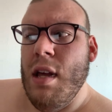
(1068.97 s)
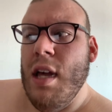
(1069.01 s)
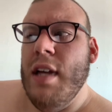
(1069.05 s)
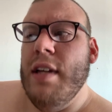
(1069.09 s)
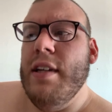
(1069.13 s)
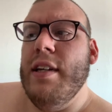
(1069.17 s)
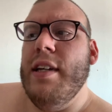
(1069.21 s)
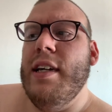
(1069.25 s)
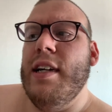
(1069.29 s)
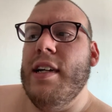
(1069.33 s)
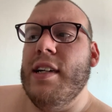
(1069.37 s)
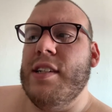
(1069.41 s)

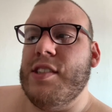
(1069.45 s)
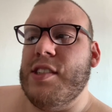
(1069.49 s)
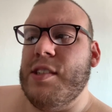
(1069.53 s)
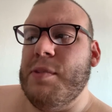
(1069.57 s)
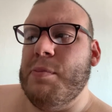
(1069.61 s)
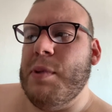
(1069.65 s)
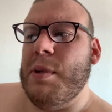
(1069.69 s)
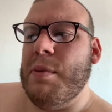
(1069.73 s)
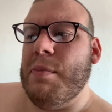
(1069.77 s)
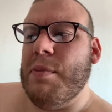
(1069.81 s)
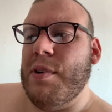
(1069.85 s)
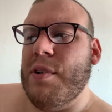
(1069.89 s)
Yeah, because I
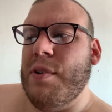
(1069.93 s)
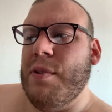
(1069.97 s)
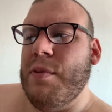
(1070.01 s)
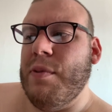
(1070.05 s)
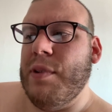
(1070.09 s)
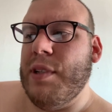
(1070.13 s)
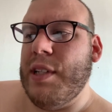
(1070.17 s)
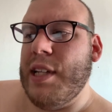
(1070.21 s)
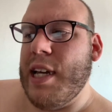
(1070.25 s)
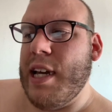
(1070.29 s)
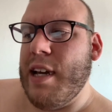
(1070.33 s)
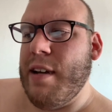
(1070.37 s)
remember
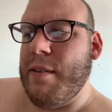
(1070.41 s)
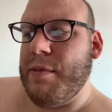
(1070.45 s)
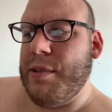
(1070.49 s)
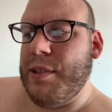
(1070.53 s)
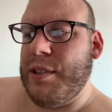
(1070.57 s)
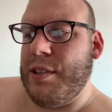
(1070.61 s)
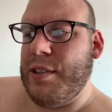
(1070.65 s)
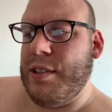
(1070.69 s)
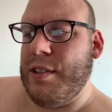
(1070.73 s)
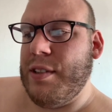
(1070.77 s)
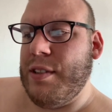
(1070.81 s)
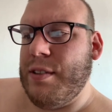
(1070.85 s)
when that went
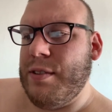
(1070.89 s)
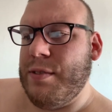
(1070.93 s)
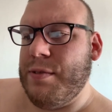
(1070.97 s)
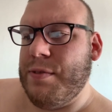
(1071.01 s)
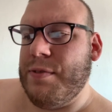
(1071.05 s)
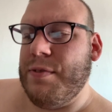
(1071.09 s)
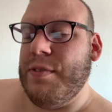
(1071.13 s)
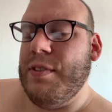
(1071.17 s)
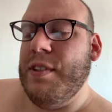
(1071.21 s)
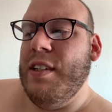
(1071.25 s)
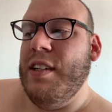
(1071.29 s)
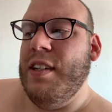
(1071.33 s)

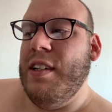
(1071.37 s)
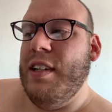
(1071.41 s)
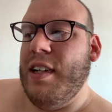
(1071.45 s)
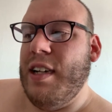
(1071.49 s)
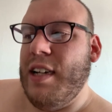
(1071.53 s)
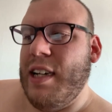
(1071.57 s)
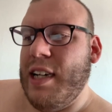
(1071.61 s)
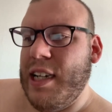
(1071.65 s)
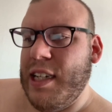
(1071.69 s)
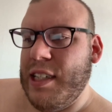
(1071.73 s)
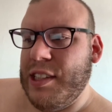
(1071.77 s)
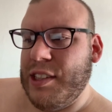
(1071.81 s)
off,
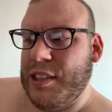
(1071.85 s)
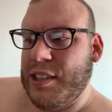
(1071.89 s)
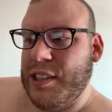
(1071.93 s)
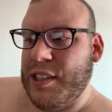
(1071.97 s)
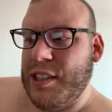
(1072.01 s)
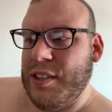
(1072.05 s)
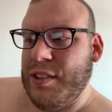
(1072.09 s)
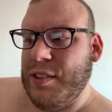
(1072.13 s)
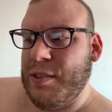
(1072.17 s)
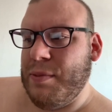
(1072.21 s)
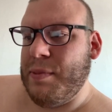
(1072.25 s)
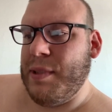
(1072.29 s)
I
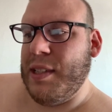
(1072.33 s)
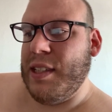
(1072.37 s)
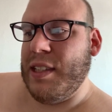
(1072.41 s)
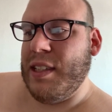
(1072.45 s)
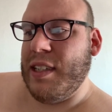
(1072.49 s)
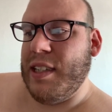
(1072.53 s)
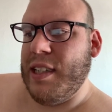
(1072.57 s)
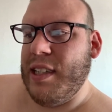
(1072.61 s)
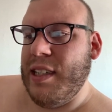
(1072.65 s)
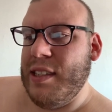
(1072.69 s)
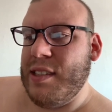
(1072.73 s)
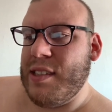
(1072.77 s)
killed my
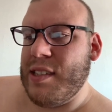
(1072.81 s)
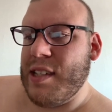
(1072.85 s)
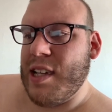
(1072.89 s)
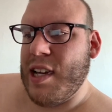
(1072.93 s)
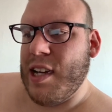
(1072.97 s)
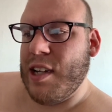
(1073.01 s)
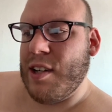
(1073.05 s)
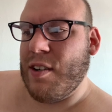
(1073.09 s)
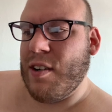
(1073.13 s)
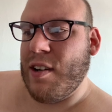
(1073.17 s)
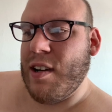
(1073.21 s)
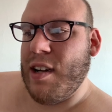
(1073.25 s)
lights, I
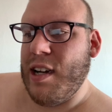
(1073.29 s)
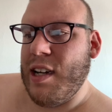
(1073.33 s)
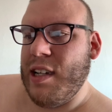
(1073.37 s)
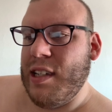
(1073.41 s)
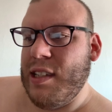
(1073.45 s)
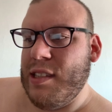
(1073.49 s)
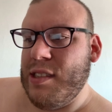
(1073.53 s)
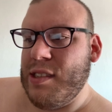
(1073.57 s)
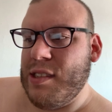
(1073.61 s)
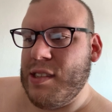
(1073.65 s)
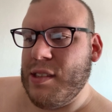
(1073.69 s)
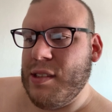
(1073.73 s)
cried
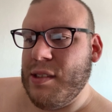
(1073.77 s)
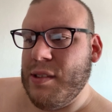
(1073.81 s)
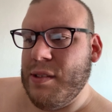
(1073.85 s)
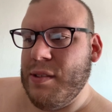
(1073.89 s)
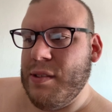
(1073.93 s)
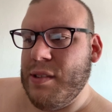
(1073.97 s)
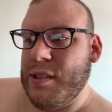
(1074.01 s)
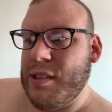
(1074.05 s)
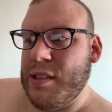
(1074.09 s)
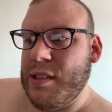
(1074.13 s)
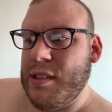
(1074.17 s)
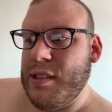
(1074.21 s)
and
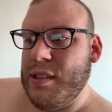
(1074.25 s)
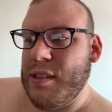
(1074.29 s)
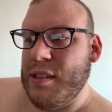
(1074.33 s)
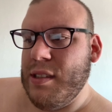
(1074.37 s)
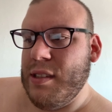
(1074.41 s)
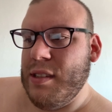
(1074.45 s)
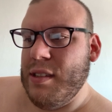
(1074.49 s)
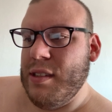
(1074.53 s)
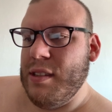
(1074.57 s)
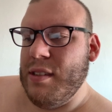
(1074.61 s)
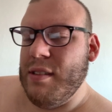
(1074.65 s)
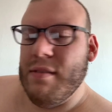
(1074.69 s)
saluted.
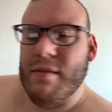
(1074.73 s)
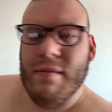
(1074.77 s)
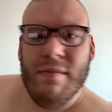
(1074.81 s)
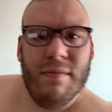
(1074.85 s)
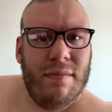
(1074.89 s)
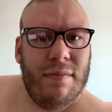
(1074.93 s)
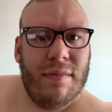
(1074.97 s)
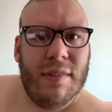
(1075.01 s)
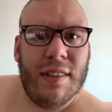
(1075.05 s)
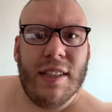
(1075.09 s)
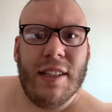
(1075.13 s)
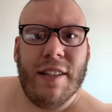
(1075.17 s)

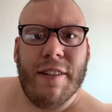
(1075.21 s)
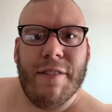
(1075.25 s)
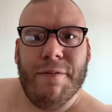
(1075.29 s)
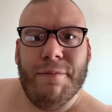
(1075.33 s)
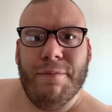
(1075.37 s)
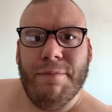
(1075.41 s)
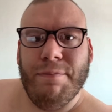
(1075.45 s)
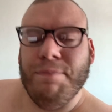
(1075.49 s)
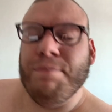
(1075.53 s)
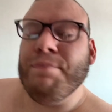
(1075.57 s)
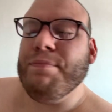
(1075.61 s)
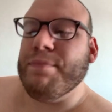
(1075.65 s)
Nah.
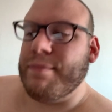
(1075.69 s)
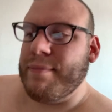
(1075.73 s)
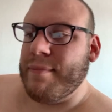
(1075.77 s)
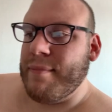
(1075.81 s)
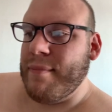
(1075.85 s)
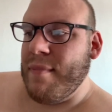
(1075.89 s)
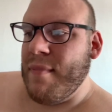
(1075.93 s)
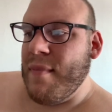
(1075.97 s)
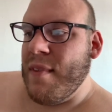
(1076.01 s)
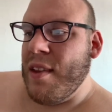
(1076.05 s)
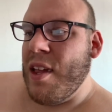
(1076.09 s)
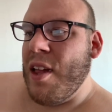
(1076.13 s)

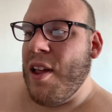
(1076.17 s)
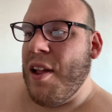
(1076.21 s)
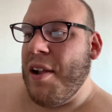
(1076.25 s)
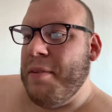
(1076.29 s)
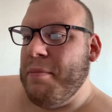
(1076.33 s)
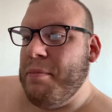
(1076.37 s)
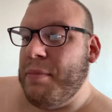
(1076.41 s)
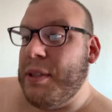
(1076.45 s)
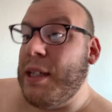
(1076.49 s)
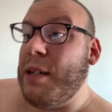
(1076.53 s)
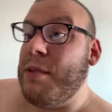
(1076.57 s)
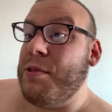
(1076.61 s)

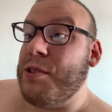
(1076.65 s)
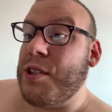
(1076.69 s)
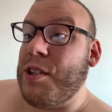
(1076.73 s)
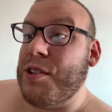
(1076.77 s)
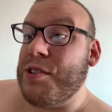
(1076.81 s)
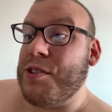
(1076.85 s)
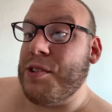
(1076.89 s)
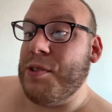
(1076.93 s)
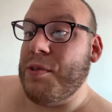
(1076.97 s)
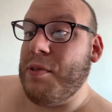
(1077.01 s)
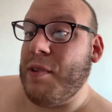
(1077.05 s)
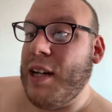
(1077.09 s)
But I was
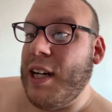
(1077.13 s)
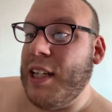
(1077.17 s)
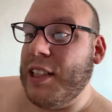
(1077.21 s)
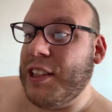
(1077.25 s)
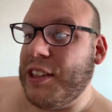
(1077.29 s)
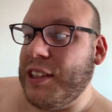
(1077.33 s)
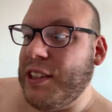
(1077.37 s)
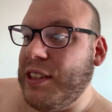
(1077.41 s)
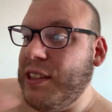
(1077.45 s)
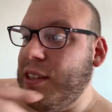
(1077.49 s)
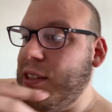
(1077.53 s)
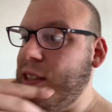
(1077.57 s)
also
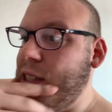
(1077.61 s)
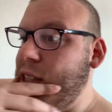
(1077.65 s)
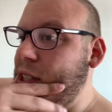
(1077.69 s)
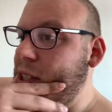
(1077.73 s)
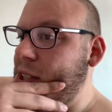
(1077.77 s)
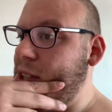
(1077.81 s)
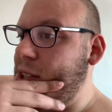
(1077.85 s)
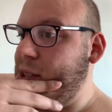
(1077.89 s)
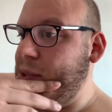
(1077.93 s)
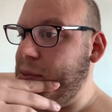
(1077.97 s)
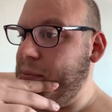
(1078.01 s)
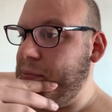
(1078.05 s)
watching,
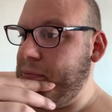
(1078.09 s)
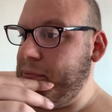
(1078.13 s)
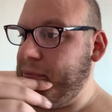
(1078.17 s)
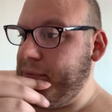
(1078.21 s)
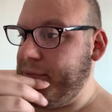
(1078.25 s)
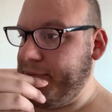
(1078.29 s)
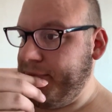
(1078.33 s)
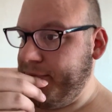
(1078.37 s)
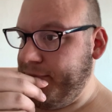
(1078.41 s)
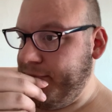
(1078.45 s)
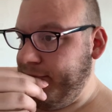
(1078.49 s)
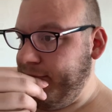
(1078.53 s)
that
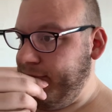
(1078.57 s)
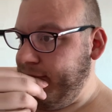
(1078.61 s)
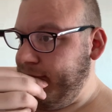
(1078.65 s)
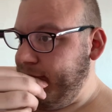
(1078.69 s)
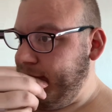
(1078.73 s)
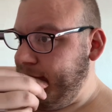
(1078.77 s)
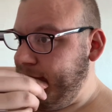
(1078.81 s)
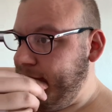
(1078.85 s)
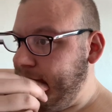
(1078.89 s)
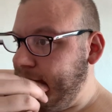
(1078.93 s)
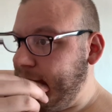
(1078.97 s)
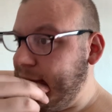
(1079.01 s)

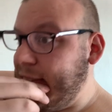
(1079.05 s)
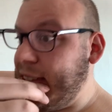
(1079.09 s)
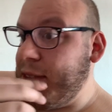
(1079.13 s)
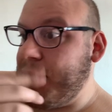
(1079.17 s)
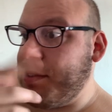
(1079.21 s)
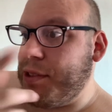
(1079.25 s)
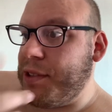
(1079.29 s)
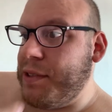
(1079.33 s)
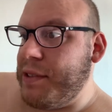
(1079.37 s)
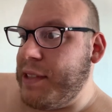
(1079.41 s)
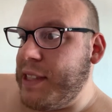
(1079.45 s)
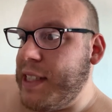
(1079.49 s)
was
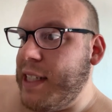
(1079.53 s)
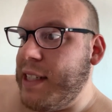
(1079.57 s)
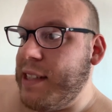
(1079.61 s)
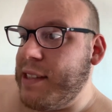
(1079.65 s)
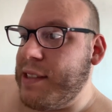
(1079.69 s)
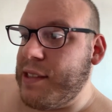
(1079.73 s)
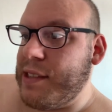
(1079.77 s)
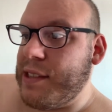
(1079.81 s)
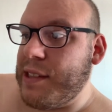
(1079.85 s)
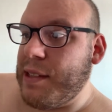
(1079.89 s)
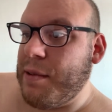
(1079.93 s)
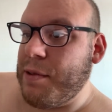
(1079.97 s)

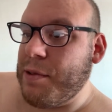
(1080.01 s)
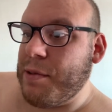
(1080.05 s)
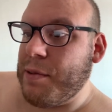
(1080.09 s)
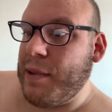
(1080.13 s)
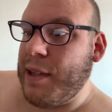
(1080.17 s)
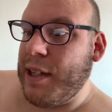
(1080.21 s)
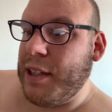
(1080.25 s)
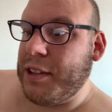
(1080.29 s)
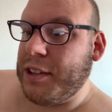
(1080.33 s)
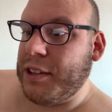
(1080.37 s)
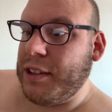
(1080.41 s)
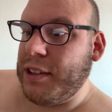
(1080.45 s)
2000s. I was
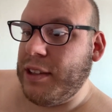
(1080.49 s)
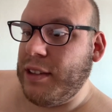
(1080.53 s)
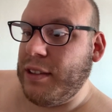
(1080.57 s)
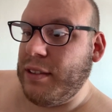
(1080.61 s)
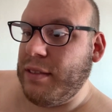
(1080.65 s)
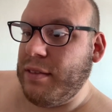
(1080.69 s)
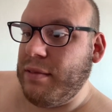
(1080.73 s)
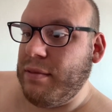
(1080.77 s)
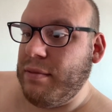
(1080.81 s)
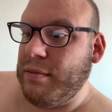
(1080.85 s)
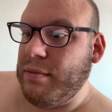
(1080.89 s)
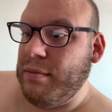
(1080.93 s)

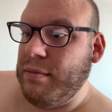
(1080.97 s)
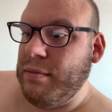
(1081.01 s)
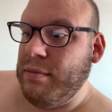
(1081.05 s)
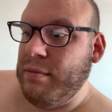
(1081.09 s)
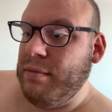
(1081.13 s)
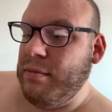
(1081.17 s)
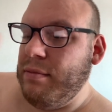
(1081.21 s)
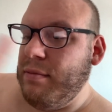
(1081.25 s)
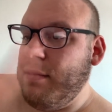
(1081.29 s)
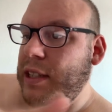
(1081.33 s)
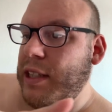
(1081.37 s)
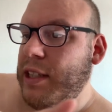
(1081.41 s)
watching
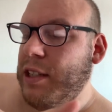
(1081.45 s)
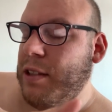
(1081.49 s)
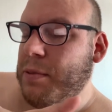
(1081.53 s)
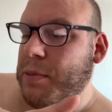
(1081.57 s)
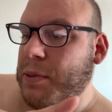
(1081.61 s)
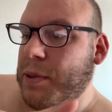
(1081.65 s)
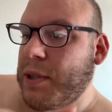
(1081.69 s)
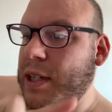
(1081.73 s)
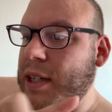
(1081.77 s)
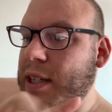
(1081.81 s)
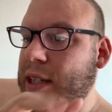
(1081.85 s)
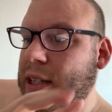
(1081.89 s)

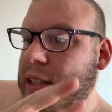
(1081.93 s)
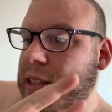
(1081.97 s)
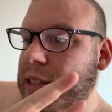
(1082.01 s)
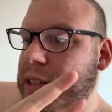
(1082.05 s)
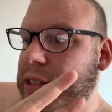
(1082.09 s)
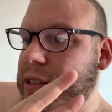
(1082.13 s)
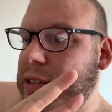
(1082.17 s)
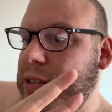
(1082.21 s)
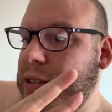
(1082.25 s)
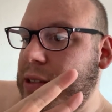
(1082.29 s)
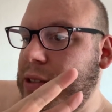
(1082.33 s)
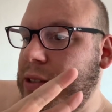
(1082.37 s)

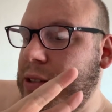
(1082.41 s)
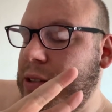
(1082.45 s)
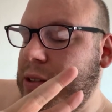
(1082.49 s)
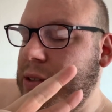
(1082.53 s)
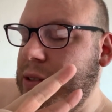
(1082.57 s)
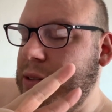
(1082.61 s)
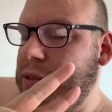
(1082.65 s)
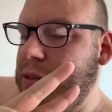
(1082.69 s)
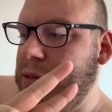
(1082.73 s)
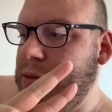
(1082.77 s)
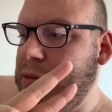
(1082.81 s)
Enterprise,